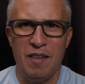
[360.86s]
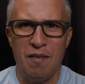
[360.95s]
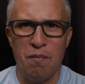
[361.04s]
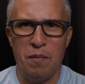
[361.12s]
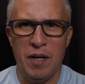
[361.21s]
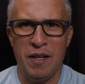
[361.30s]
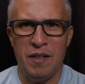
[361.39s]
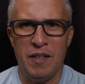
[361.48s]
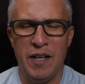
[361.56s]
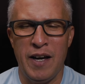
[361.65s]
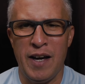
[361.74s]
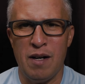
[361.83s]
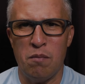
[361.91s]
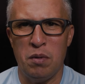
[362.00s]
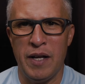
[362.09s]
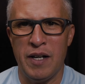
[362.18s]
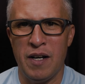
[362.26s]
But yeah, I don't
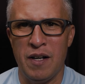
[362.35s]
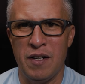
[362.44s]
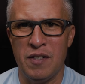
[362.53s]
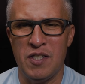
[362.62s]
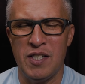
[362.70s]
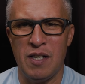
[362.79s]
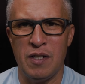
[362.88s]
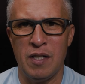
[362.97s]
plan on selling